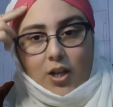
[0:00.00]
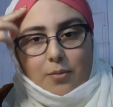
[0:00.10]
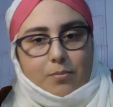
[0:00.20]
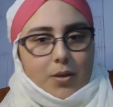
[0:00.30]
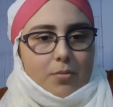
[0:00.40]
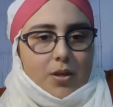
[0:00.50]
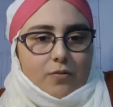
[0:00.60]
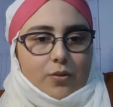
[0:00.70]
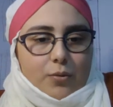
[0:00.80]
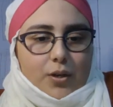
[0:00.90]
Maybe
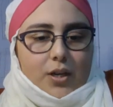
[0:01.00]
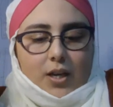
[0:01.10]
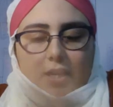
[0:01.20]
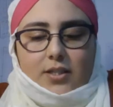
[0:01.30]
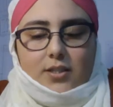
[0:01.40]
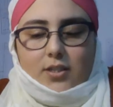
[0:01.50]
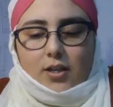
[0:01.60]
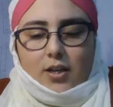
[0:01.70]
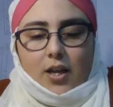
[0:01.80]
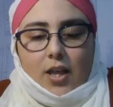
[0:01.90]
if you want to, guys,
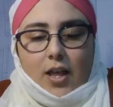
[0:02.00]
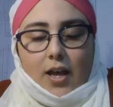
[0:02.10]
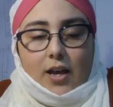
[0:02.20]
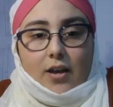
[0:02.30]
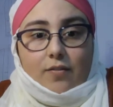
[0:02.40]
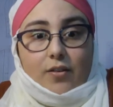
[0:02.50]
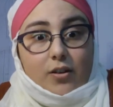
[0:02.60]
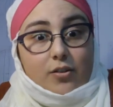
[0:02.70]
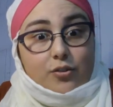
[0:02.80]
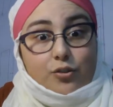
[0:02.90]
have
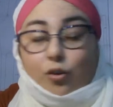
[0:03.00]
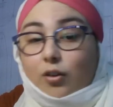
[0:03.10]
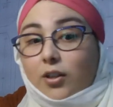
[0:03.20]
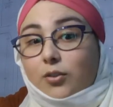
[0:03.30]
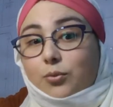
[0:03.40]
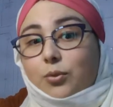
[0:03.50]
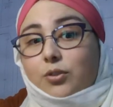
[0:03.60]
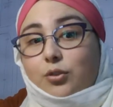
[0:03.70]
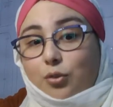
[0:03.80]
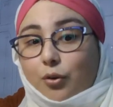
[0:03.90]
another
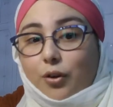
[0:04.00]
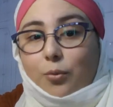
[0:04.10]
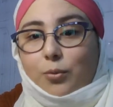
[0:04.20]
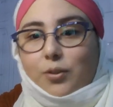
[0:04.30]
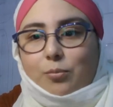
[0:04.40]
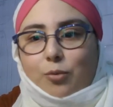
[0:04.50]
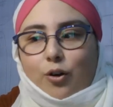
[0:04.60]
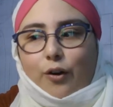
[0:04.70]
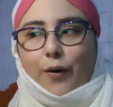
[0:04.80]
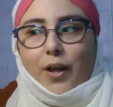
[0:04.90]
tutorial with a
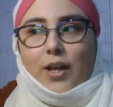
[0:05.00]
more